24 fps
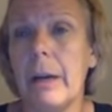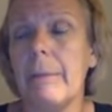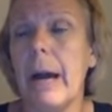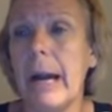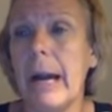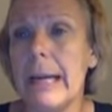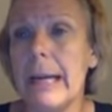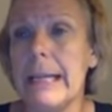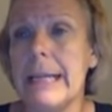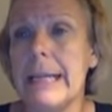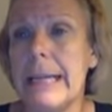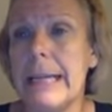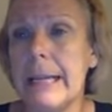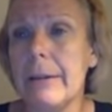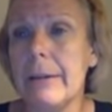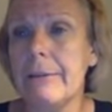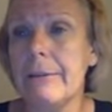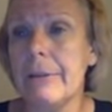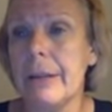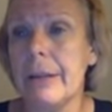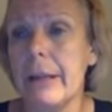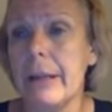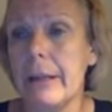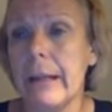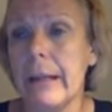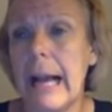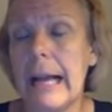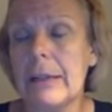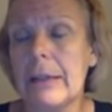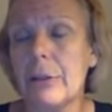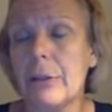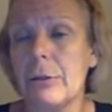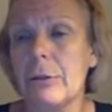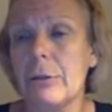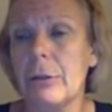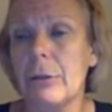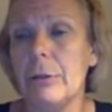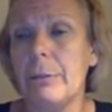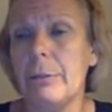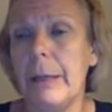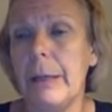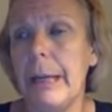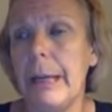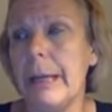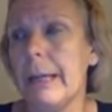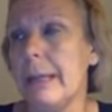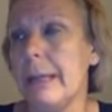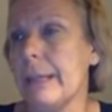idea for the classroom
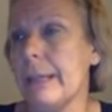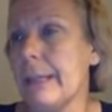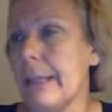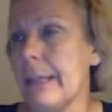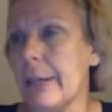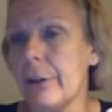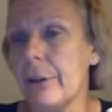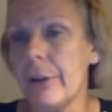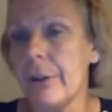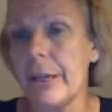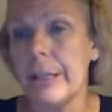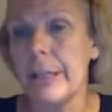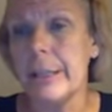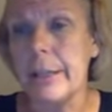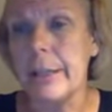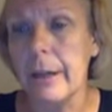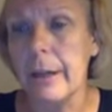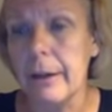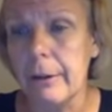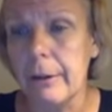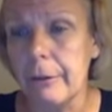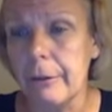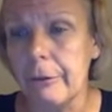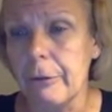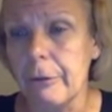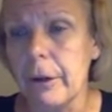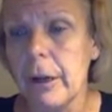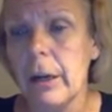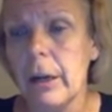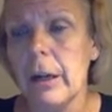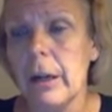in a series of